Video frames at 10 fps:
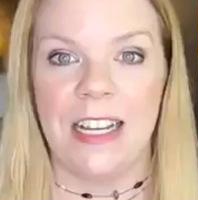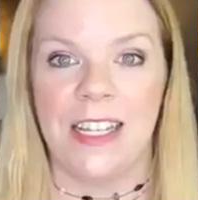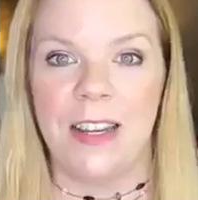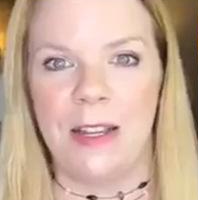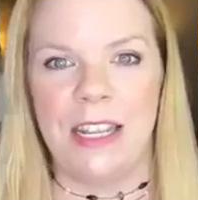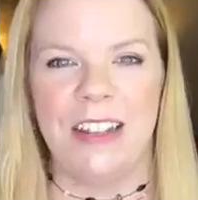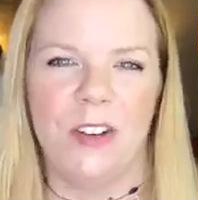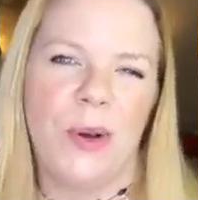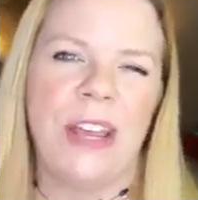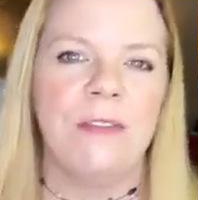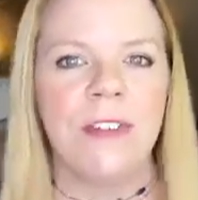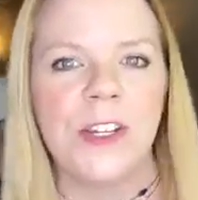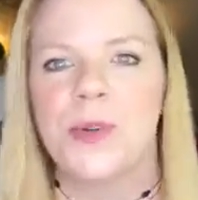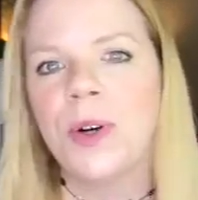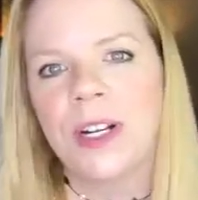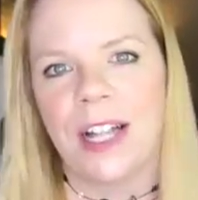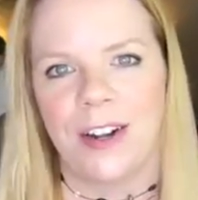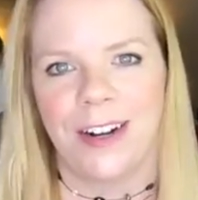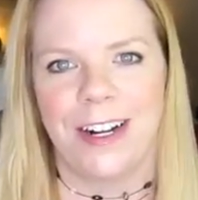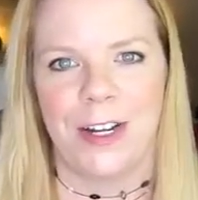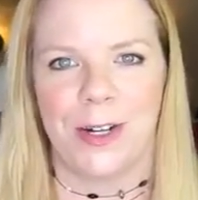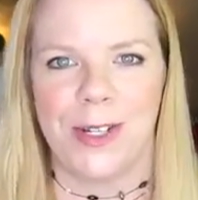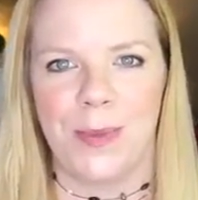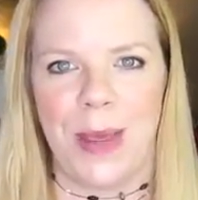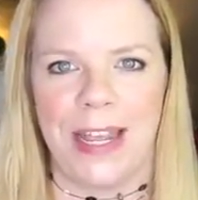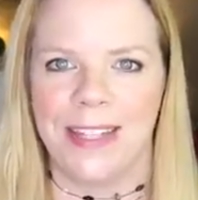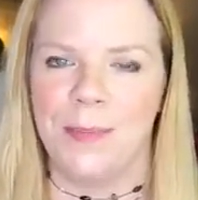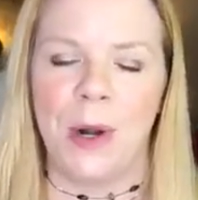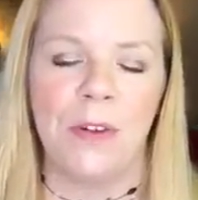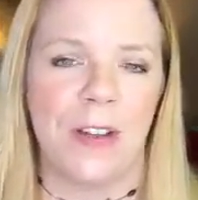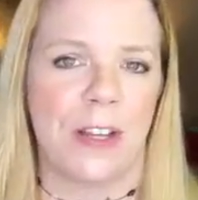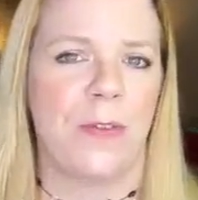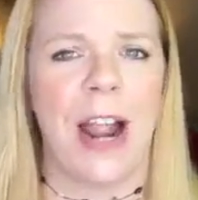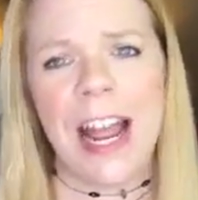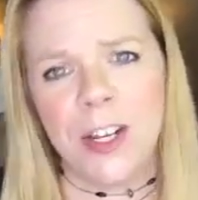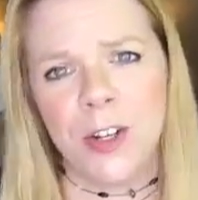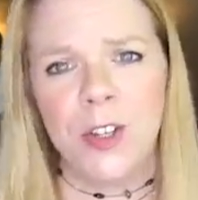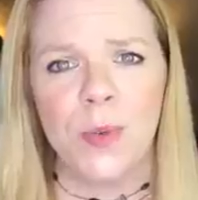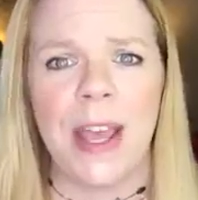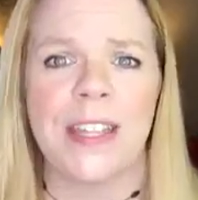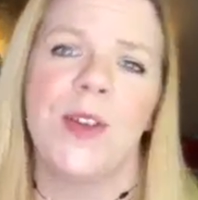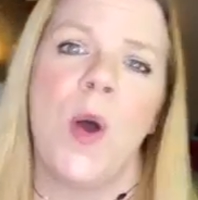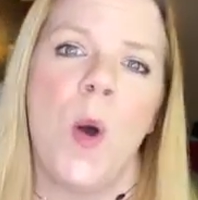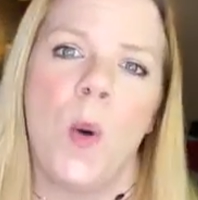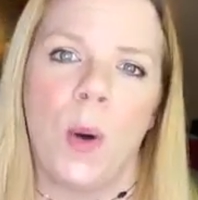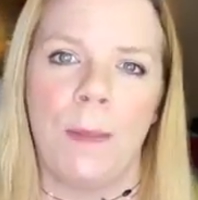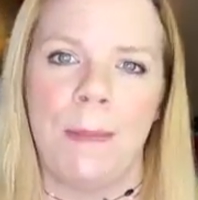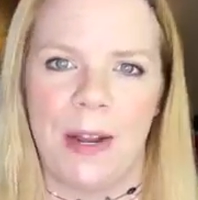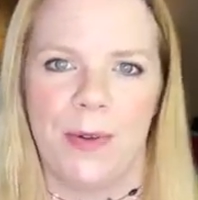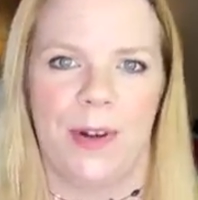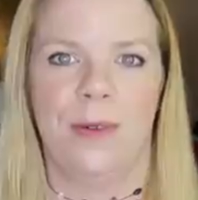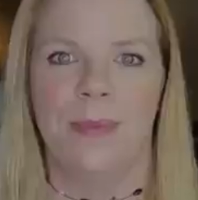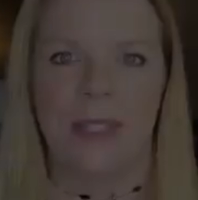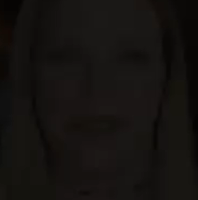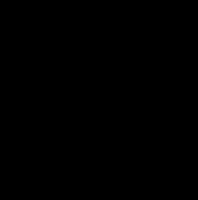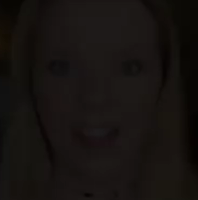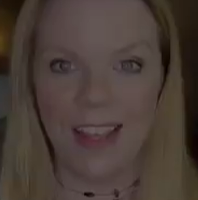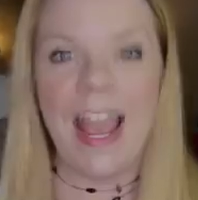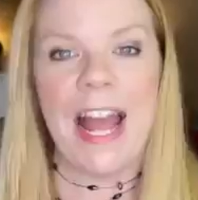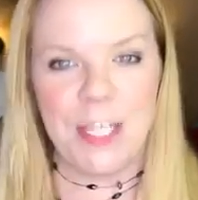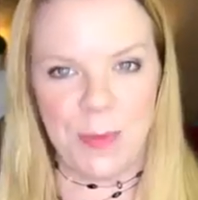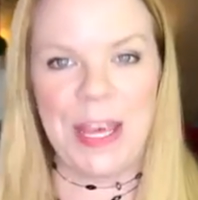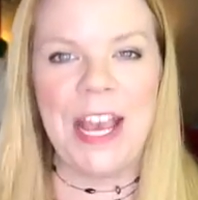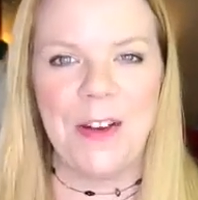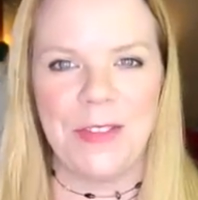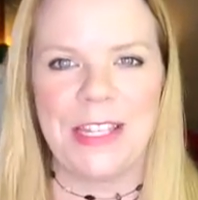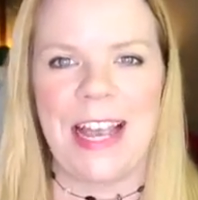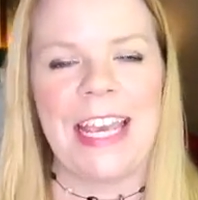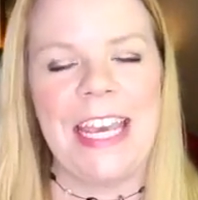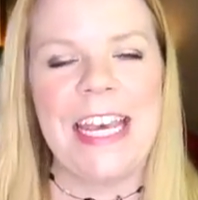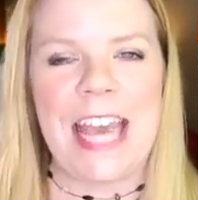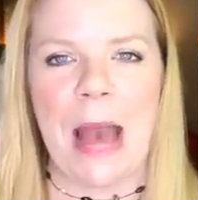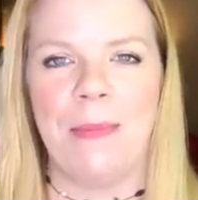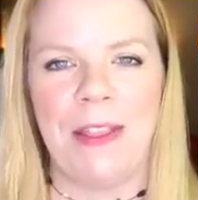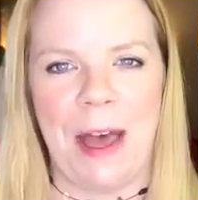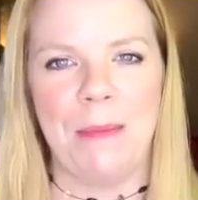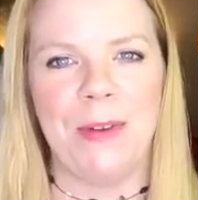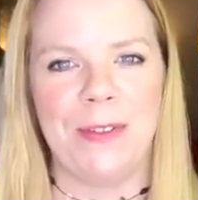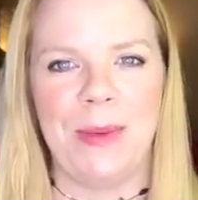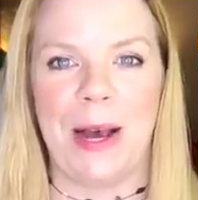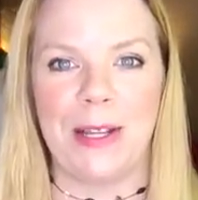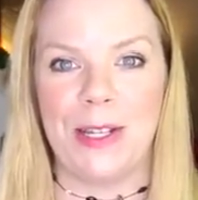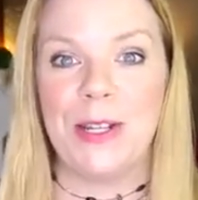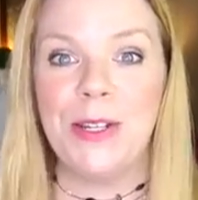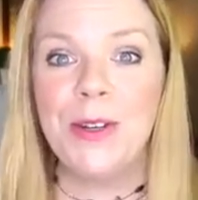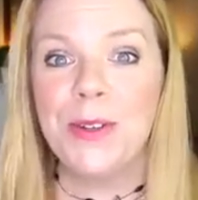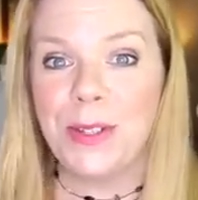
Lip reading: doesn't create visual clutter in your space. Perfect for entranceways or mudrooms. And speaking of this IKEA cabinet, that moves me on to